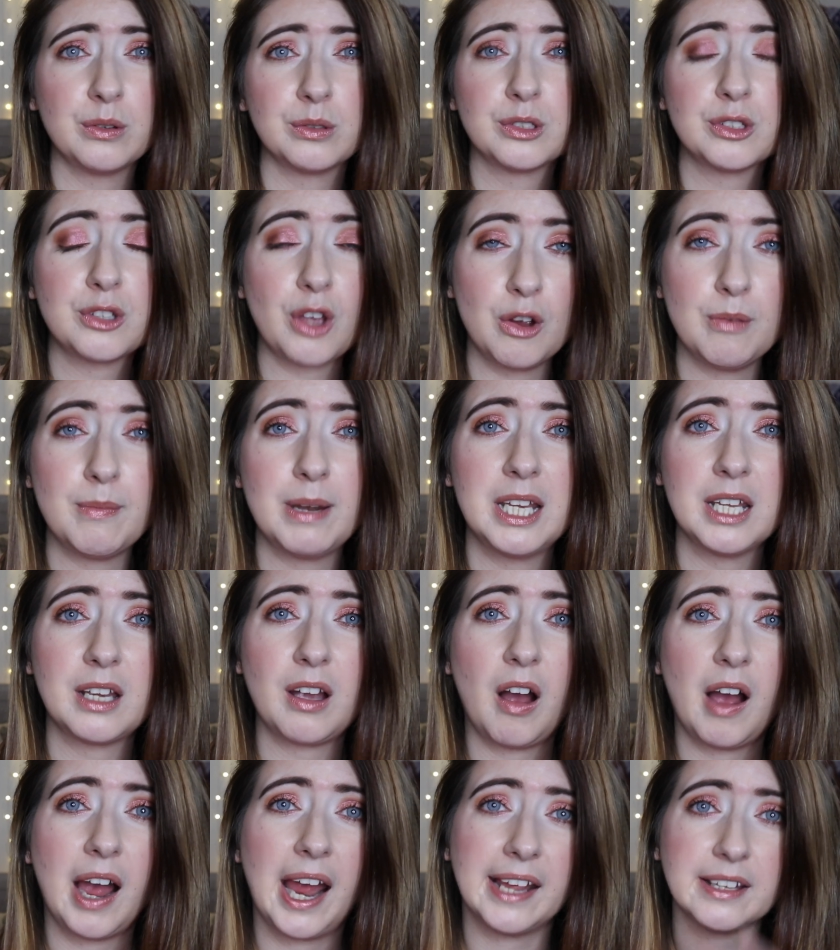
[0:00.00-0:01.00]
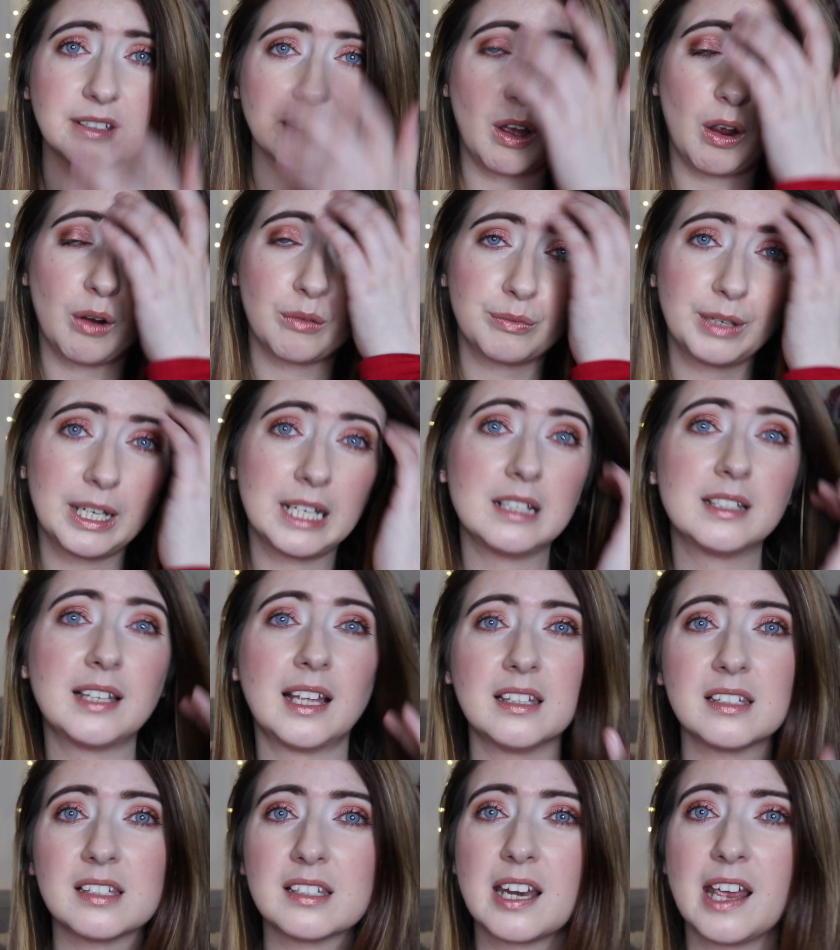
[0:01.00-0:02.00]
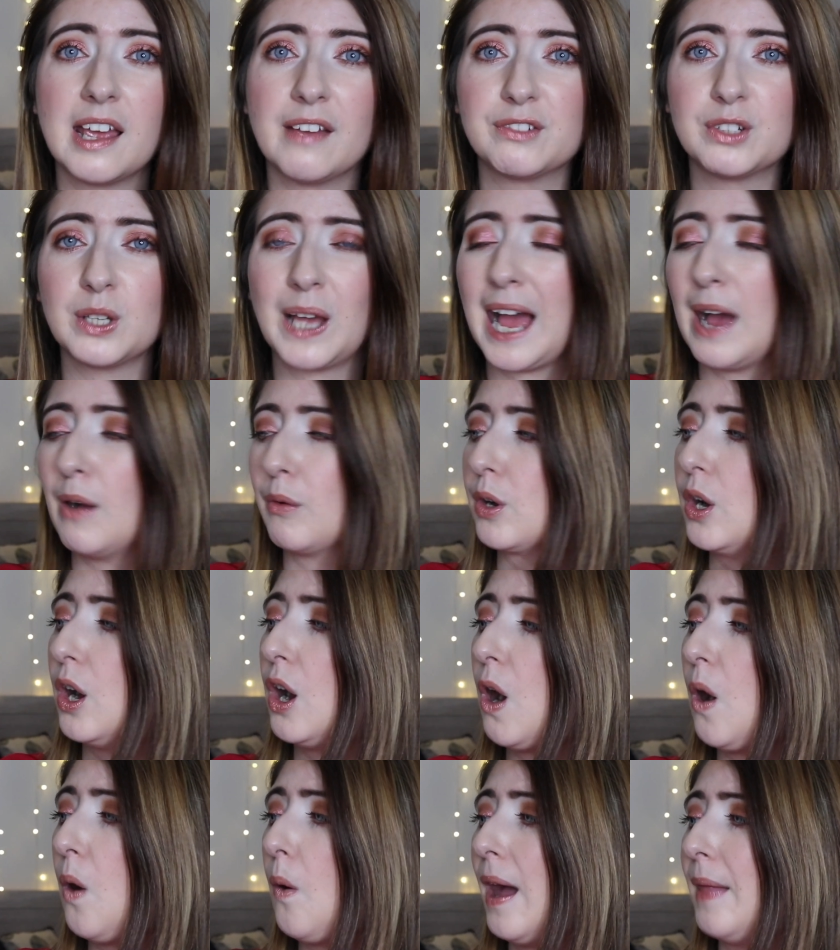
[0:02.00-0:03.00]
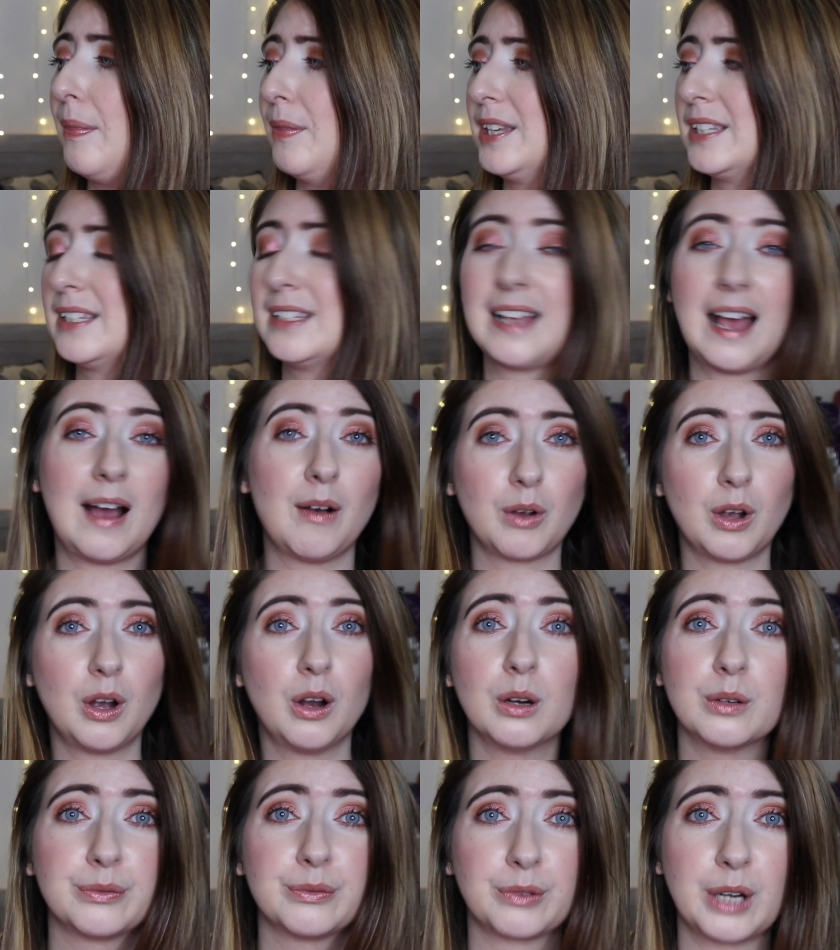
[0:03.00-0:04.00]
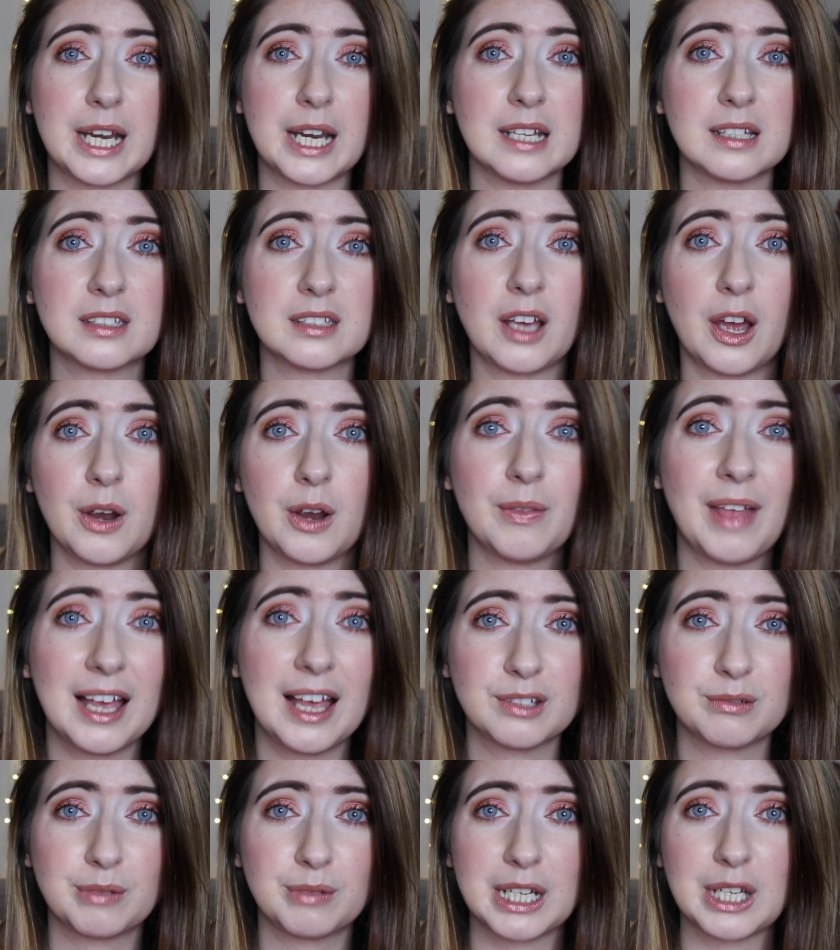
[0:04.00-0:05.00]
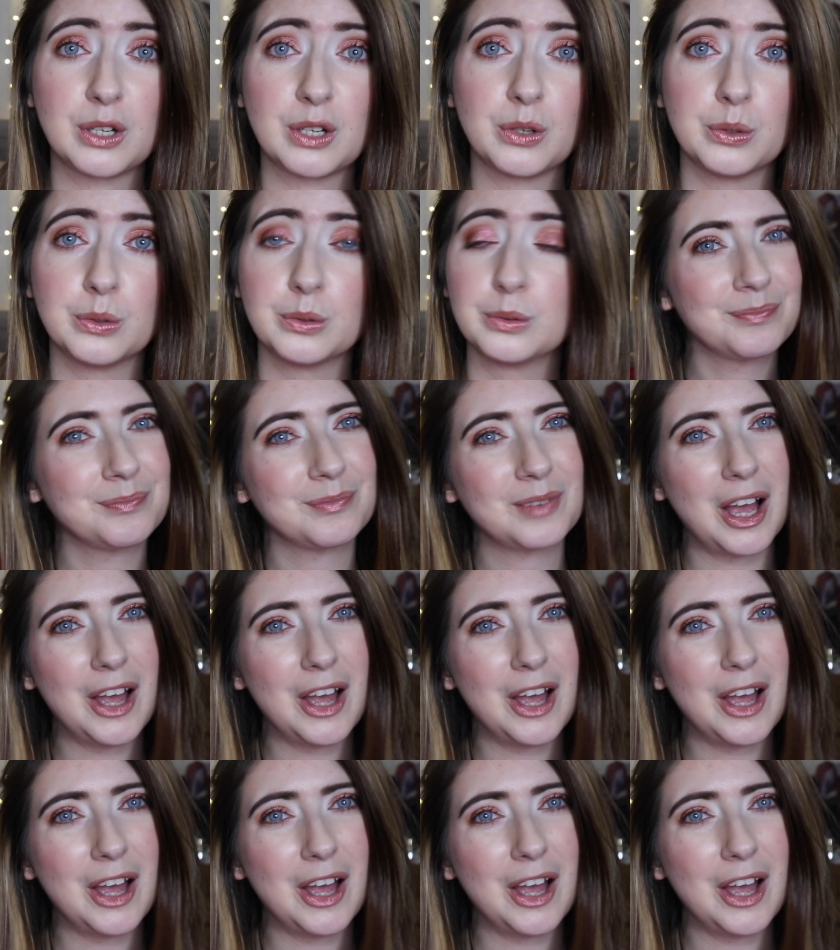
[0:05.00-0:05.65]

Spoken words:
So many guys are really sensitive to alcohol and this is alcohol free, so that's really cool.